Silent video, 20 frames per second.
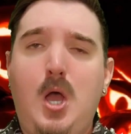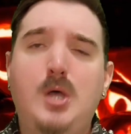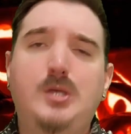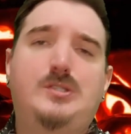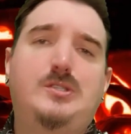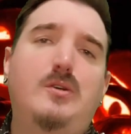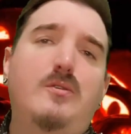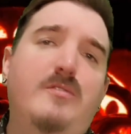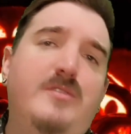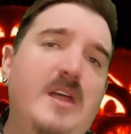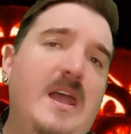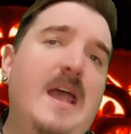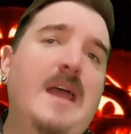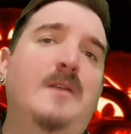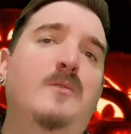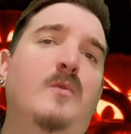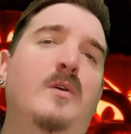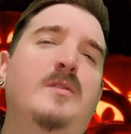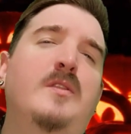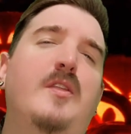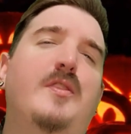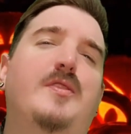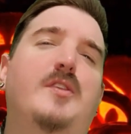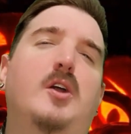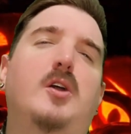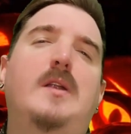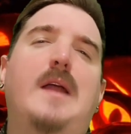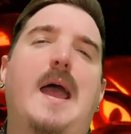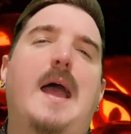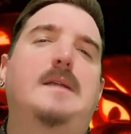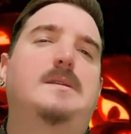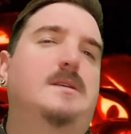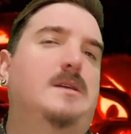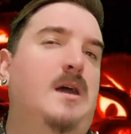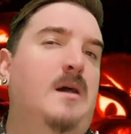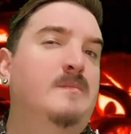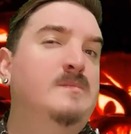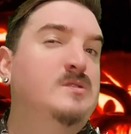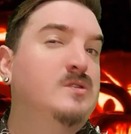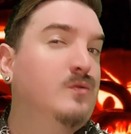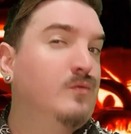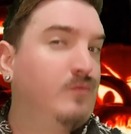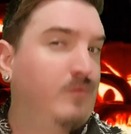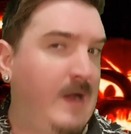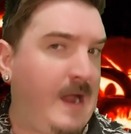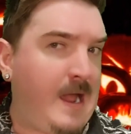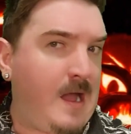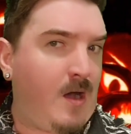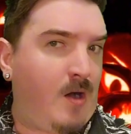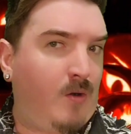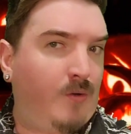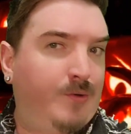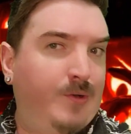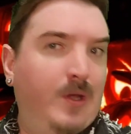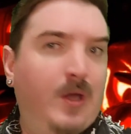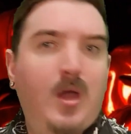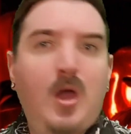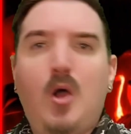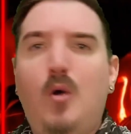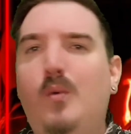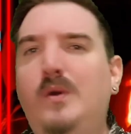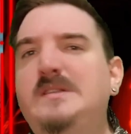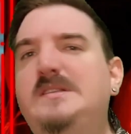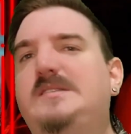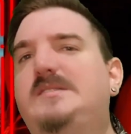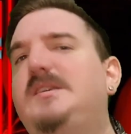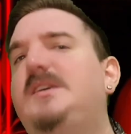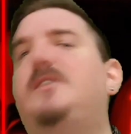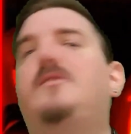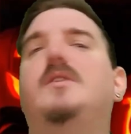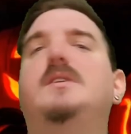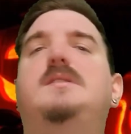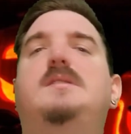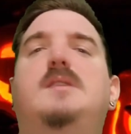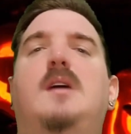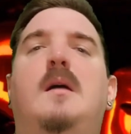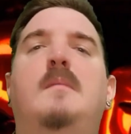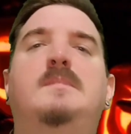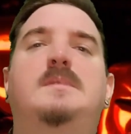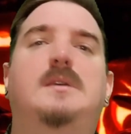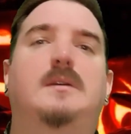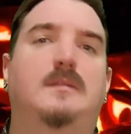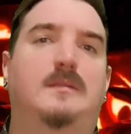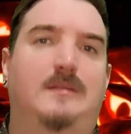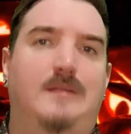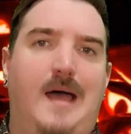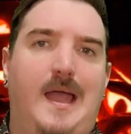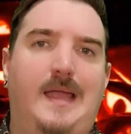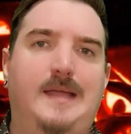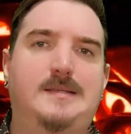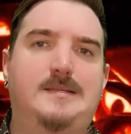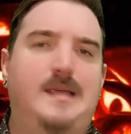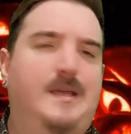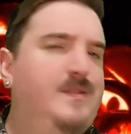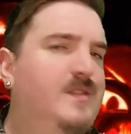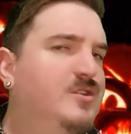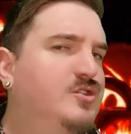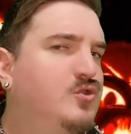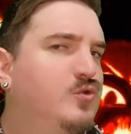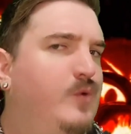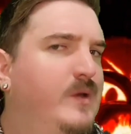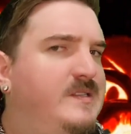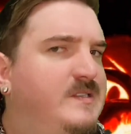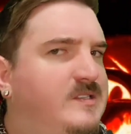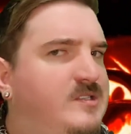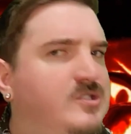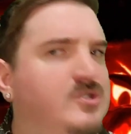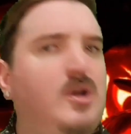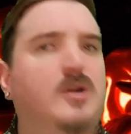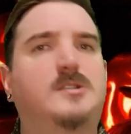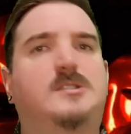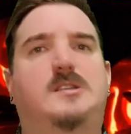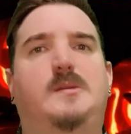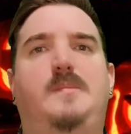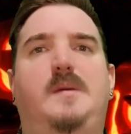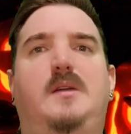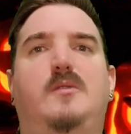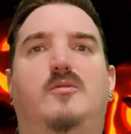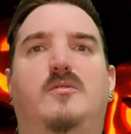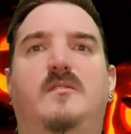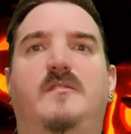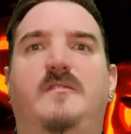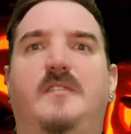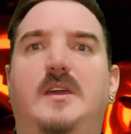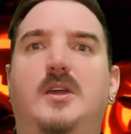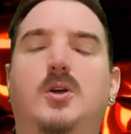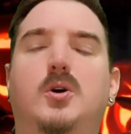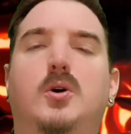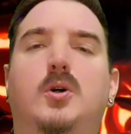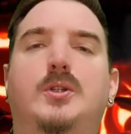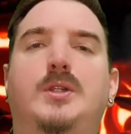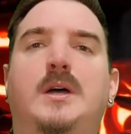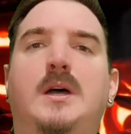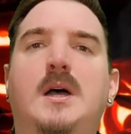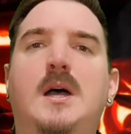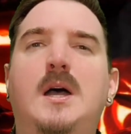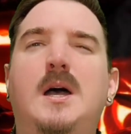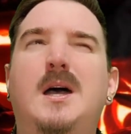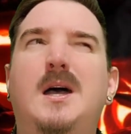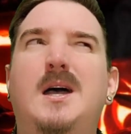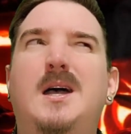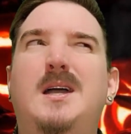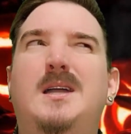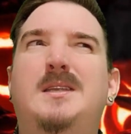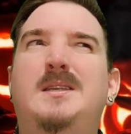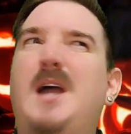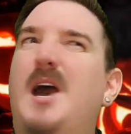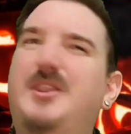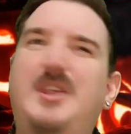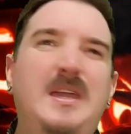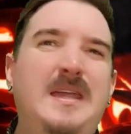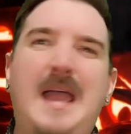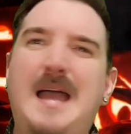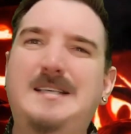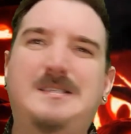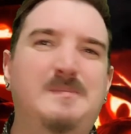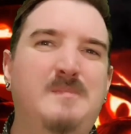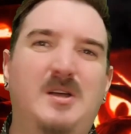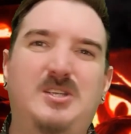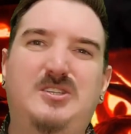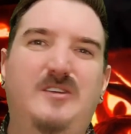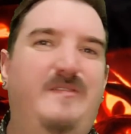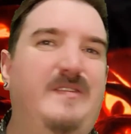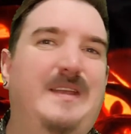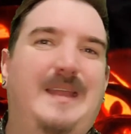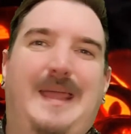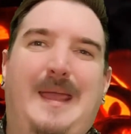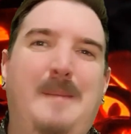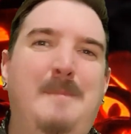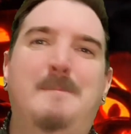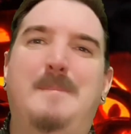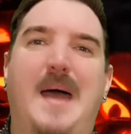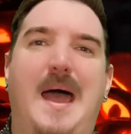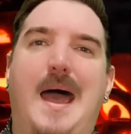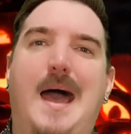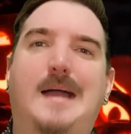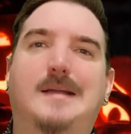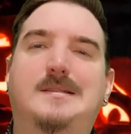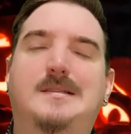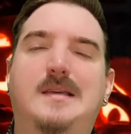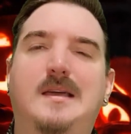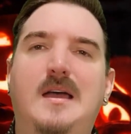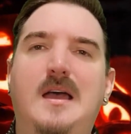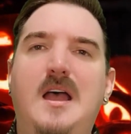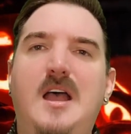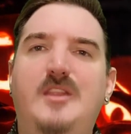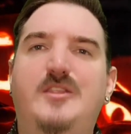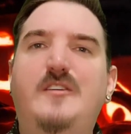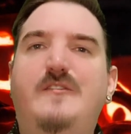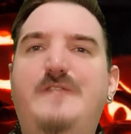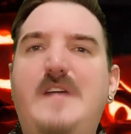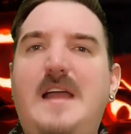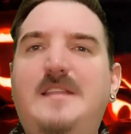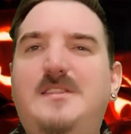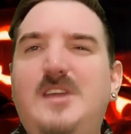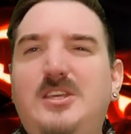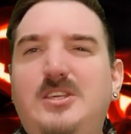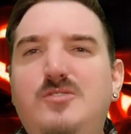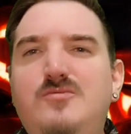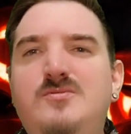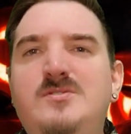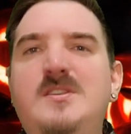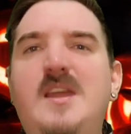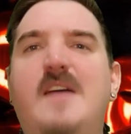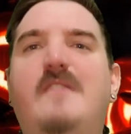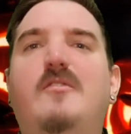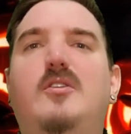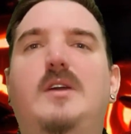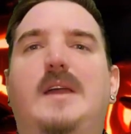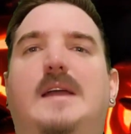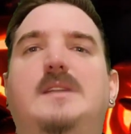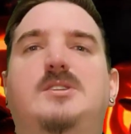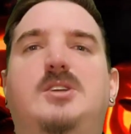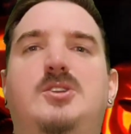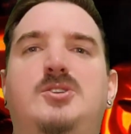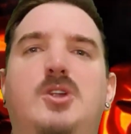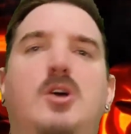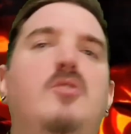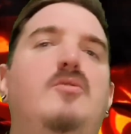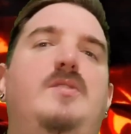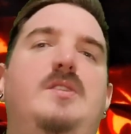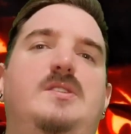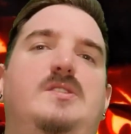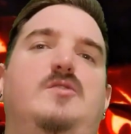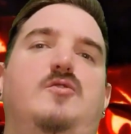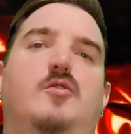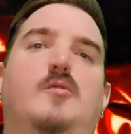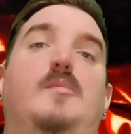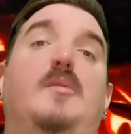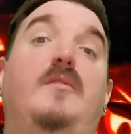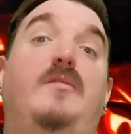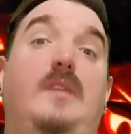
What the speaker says: So then, when the third act comes around, when secrets come to light and the twists start to be revealed, nothing has much of an impact. The fact that you never get to know this group of